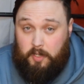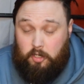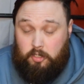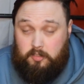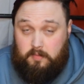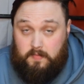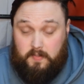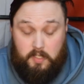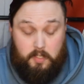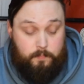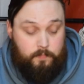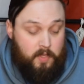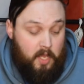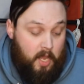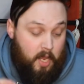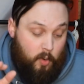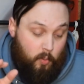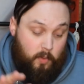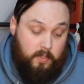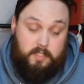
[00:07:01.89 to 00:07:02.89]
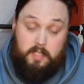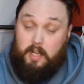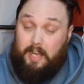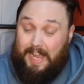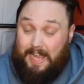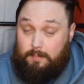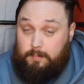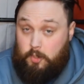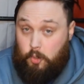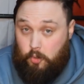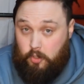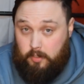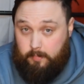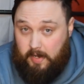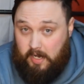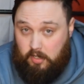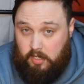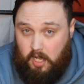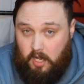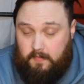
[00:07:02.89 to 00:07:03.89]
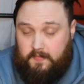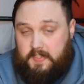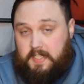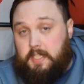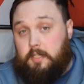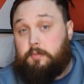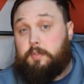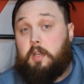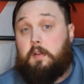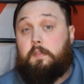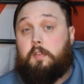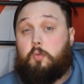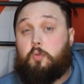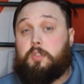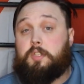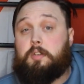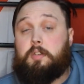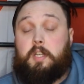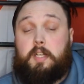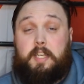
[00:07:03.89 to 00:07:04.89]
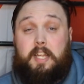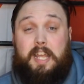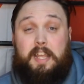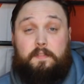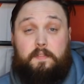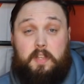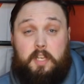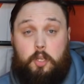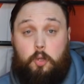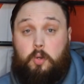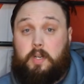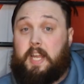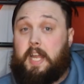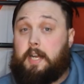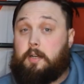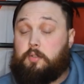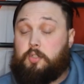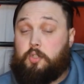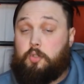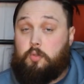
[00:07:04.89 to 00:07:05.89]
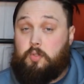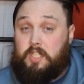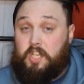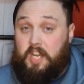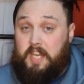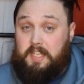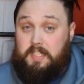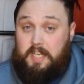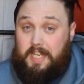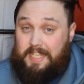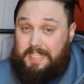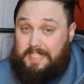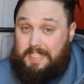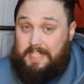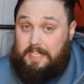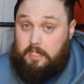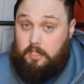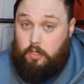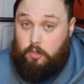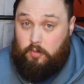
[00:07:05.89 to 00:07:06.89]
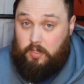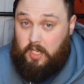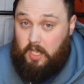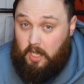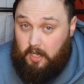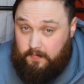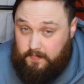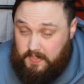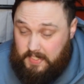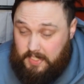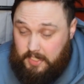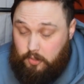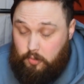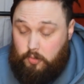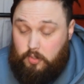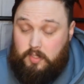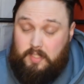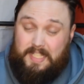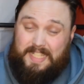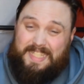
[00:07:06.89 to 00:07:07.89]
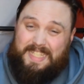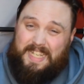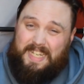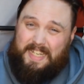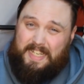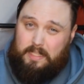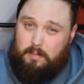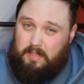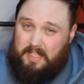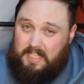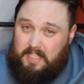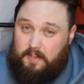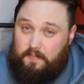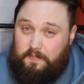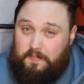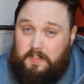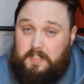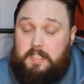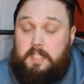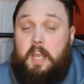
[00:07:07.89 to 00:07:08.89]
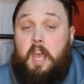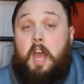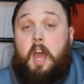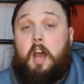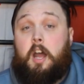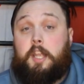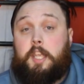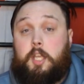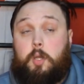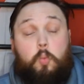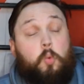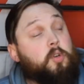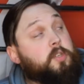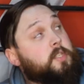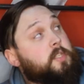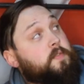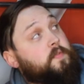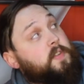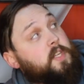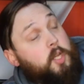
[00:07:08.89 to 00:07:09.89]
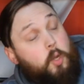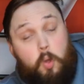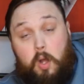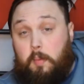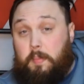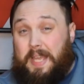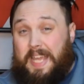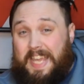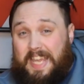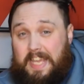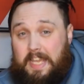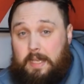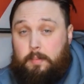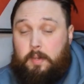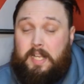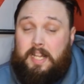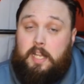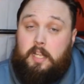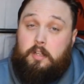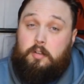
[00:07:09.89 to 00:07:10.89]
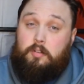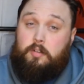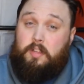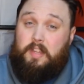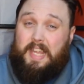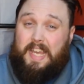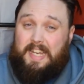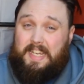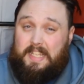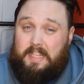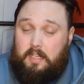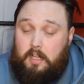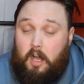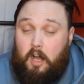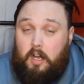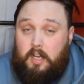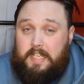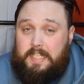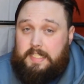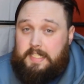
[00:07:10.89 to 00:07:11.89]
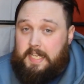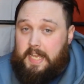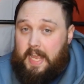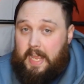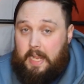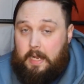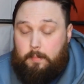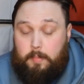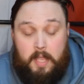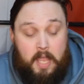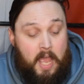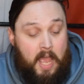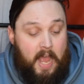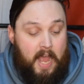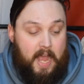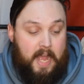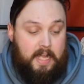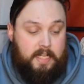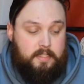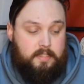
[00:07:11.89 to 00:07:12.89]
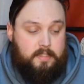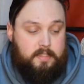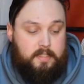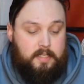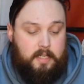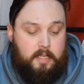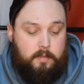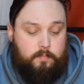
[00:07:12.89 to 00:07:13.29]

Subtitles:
it over. Whilst I am talking about cuff seals, I've also done a video on how to change a silicone cuff seal, because it's a little bit different. You can watch this video up here by clicking on that little I tab, and